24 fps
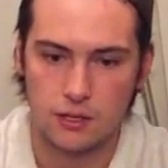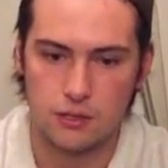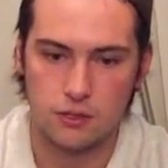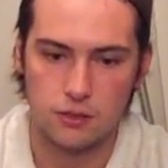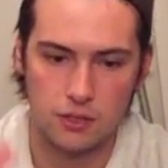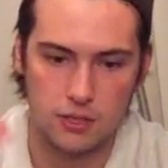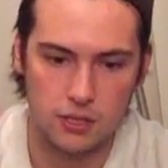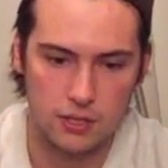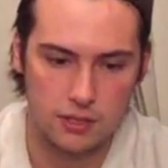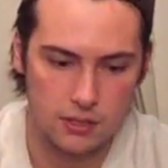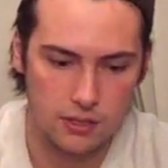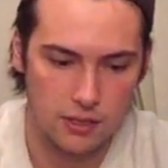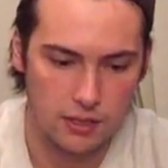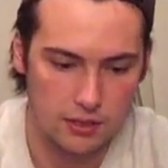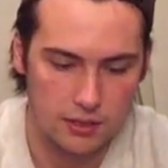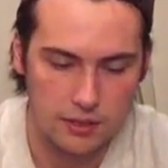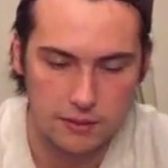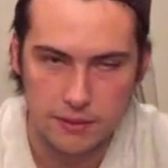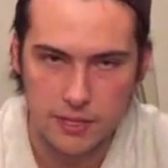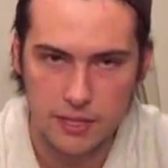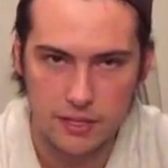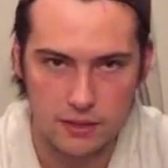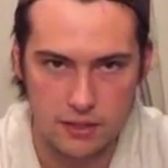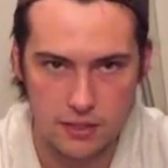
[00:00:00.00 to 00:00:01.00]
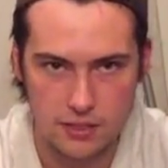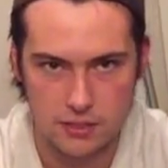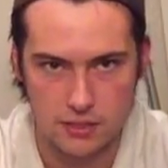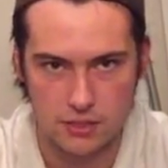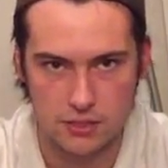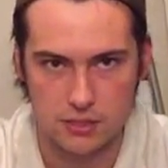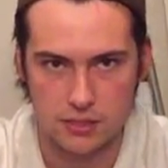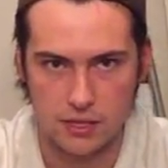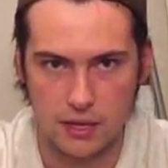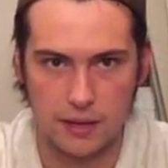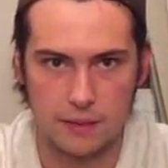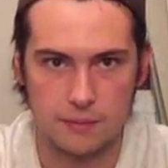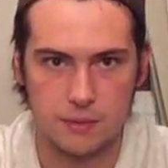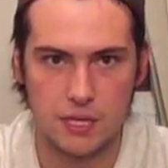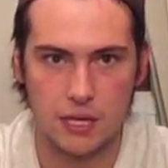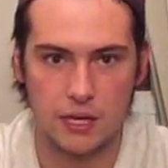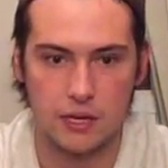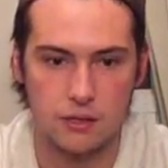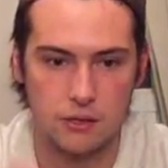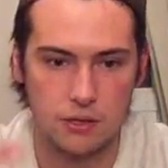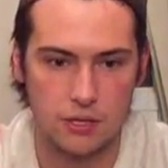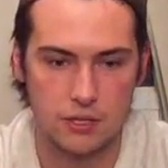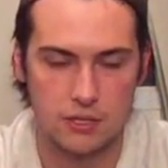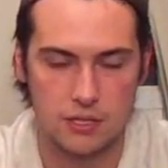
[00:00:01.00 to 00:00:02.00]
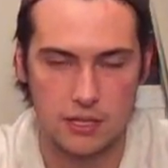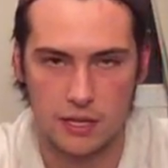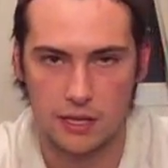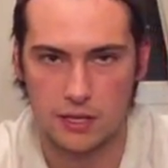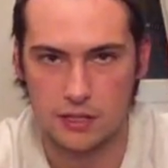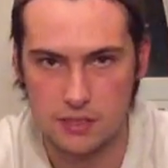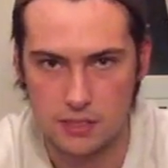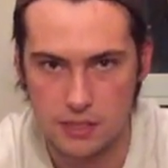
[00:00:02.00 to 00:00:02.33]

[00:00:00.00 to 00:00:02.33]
You can eliminate these escapes, and you can take